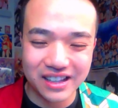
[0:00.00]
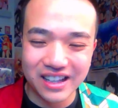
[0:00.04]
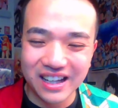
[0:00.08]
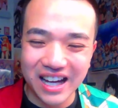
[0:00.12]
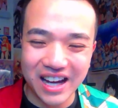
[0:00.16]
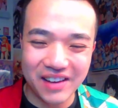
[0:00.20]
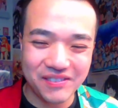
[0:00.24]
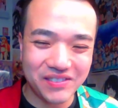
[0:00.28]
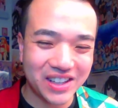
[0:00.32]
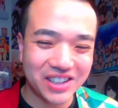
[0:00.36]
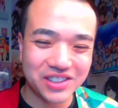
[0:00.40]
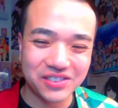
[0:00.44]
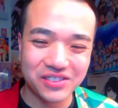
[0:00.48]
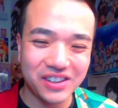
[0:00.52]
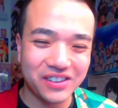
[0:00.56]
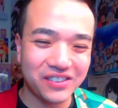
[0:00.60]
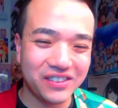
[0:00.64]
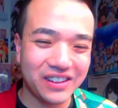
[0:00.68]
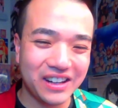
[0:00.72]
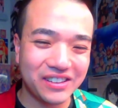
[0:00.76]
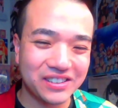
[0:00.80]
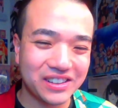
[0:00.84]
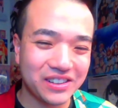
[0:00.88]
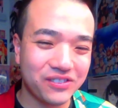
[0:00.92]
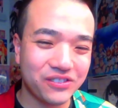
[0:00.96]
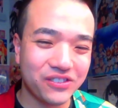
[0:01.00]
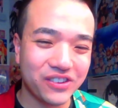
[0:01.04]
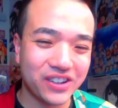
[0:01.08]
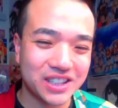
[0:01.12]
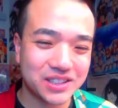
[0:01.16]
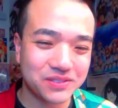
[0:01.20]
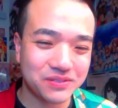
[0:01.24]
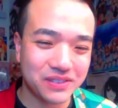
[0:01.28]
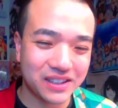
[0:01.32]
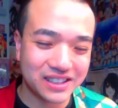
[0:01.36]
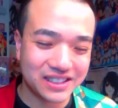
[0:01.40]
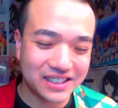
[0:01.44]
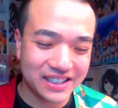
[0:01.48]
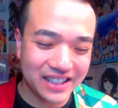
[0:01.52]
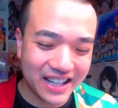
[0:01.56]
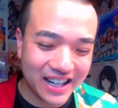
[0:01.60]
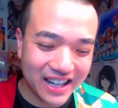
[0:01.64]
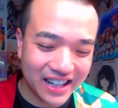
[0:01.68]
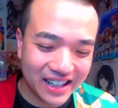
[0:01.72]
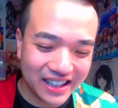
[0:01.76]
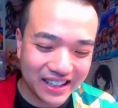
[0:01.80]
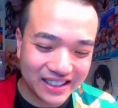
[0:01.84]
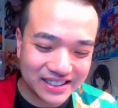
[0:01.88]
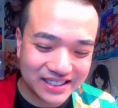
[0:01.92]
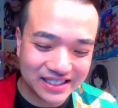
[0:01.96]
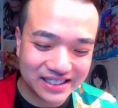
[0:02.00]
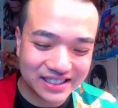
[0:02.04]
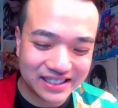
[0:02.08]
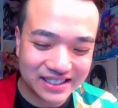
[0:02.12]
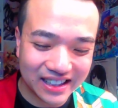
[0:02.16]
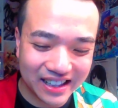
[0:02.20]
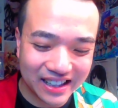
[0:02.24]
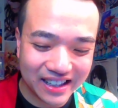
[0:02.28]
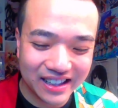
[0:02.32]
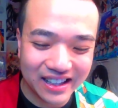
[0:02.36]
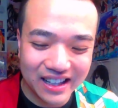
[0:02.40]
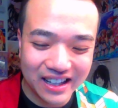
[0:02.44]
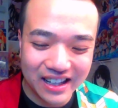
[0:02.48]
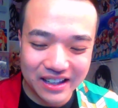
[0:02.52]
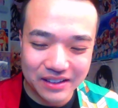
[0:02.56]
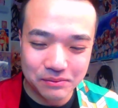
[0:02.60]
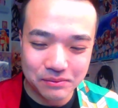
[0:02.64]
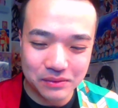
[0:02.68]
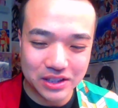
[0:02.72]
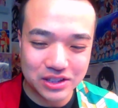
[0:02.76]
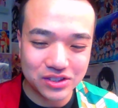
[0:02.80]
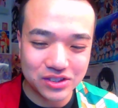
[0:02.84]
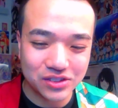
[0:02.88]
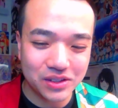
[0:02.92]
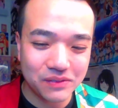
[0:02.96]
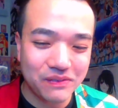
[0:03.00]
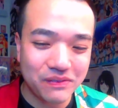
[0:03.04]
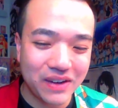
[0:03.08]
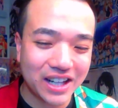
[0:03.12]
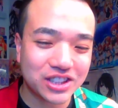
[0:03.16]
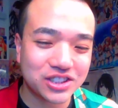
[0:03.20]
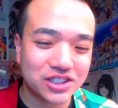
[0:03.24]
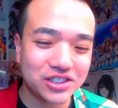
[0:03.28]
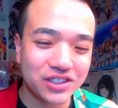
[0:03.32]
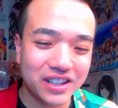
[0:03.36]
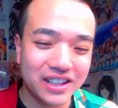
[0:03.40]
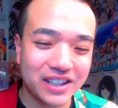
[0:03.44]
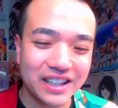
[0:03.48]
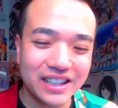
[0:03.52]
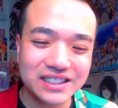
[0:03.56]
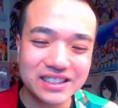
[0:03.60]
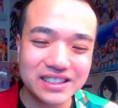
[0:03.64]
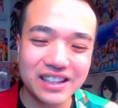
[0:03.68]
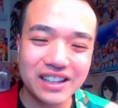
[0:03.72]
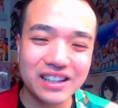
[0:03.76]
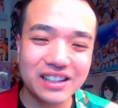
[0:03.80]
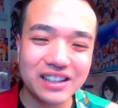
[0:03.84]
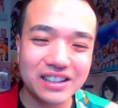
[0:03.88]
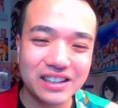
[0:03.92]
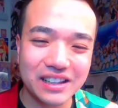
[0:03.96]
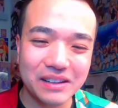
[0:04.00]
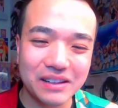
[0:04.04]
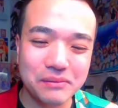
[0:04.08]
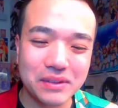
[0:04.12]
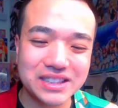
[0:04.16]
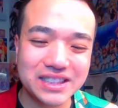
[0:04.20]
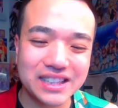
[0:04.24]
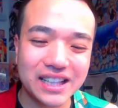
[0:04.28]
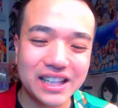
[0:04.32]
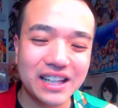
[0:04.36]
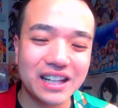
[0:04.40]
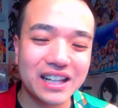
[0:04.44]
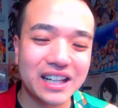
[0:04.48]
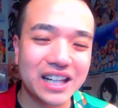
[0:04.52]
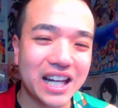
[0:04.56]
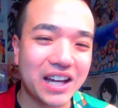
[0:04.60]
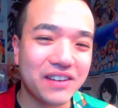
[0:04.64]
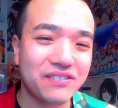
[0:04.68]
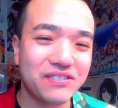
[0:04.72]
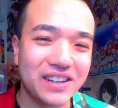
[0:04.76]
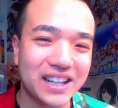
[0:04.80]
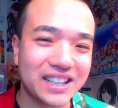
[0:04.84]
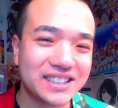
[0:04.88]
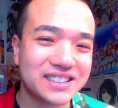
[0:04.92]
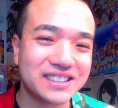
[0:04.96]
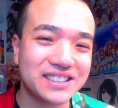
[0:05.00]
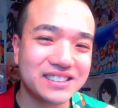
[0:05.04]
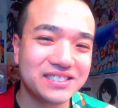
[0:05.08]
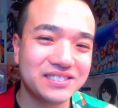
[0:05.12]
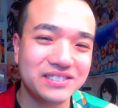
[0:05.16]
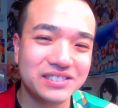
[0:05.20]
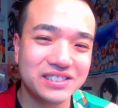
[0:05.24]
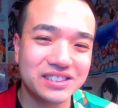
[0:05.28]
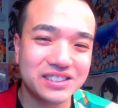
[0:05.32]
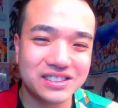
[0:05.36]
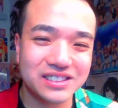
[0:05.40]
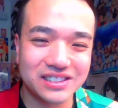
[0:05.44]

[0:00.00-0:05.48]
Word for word: I mean I don't know how that works, but yeah, let's just say Mitsuri backstory is a basically a life lesson.